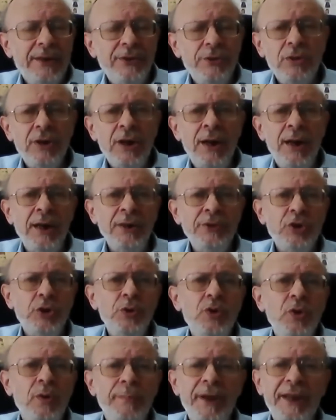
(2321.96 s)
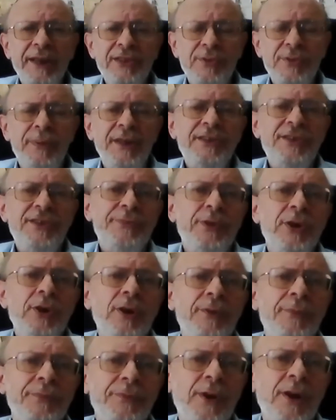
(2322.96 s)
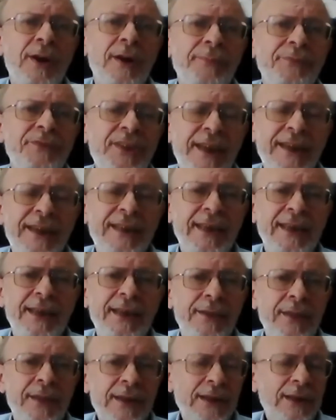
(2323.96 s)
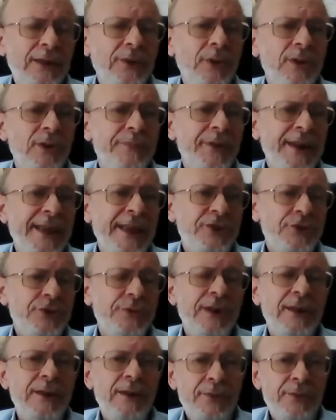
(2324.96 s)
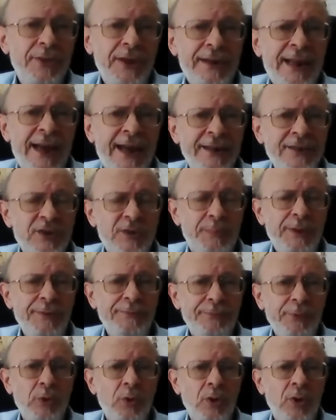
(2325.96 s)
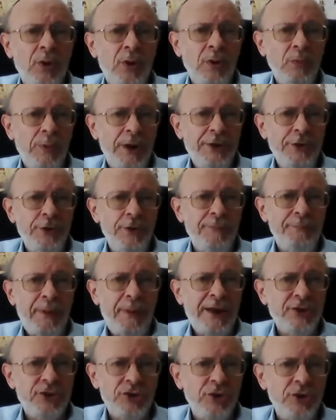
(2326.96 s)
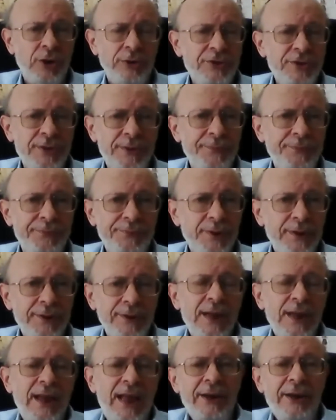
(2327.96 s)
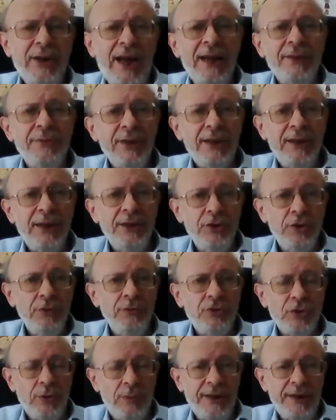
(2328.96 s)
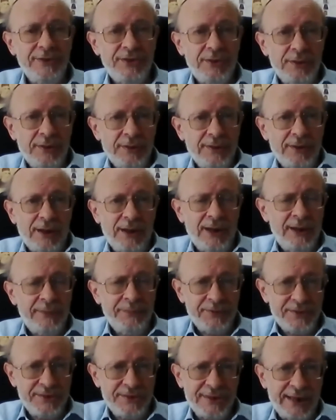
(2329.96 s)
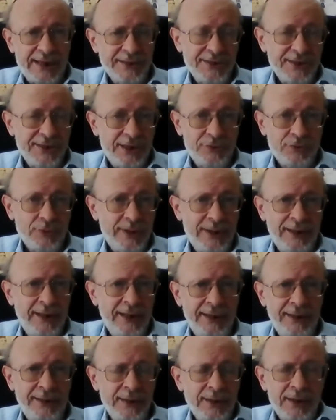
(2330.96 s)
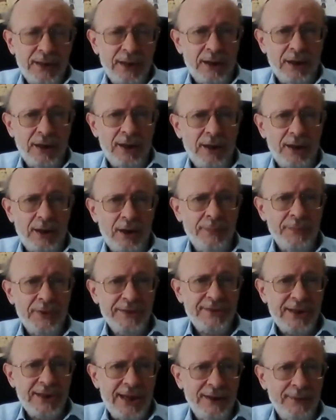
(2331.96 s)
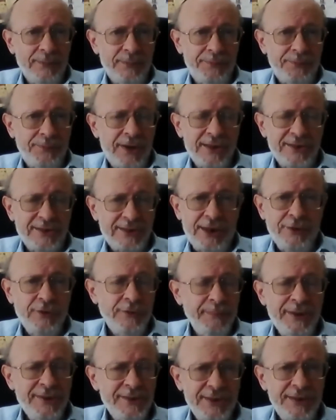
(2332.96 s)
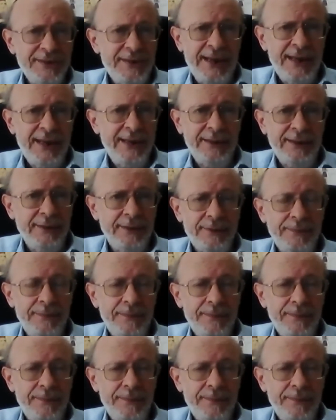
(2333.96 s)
You can't do your mitzvah of taking lulav and esrog the night before when you've benched Yom Tov. Neither can you do it after sunset, really, on the day of the first day. You've missed the day.